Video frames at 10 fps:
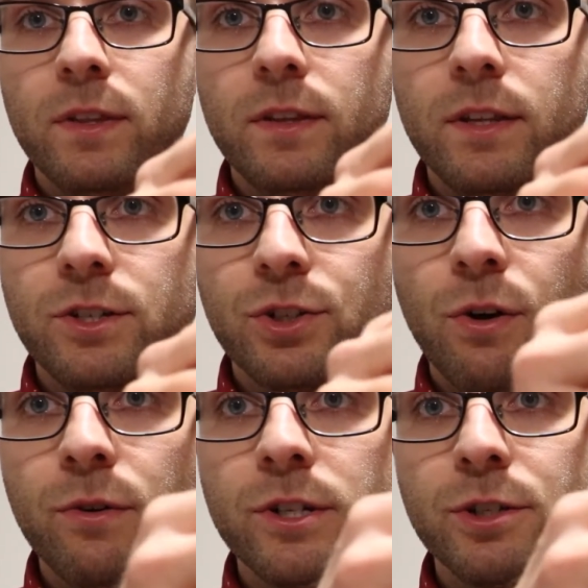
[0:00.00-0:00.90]
there's
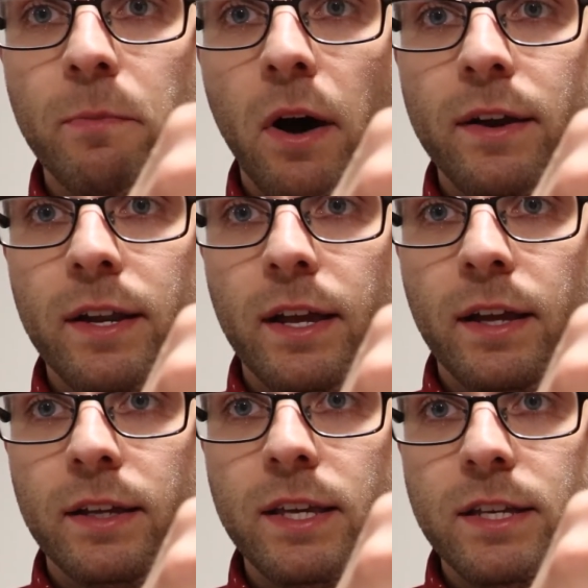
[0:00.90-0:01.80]

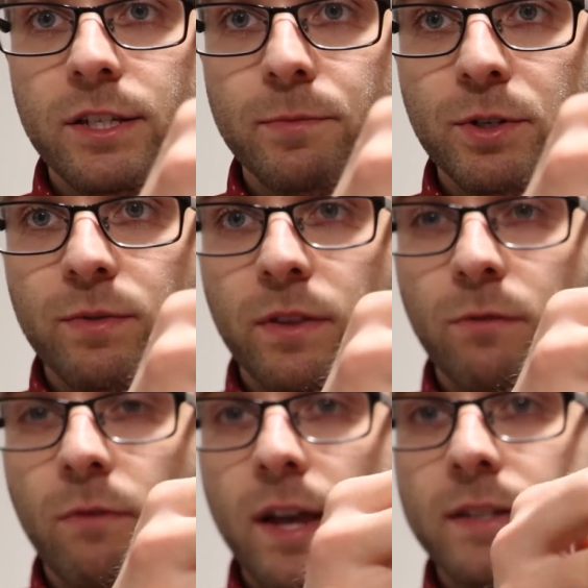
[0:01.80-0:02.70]
corresponding keys between the
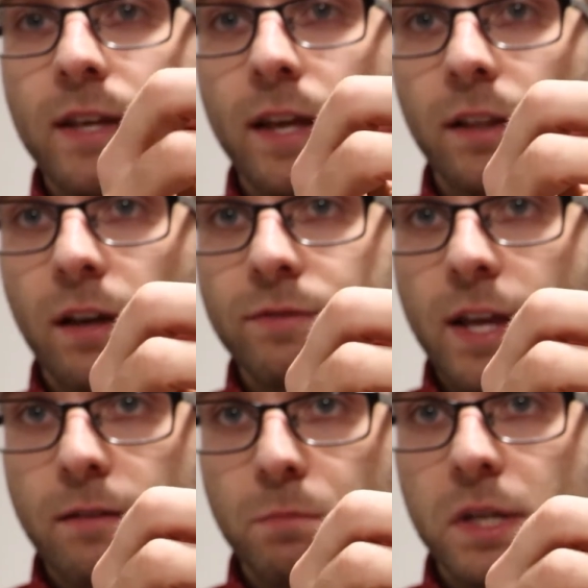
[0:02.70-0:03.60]
right and left
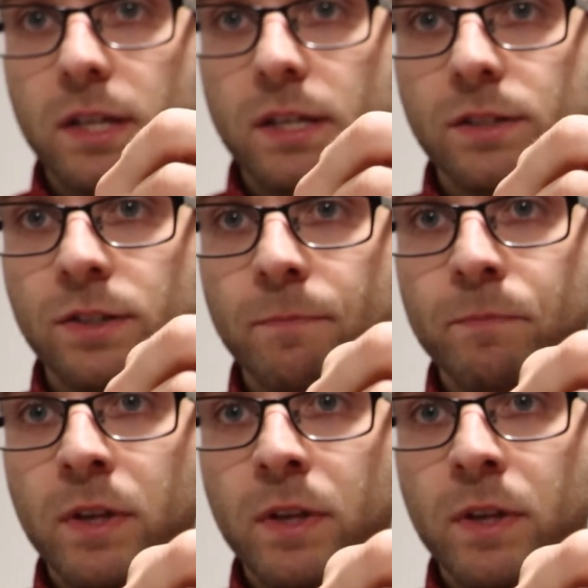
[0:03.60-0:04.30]
hand pinkies.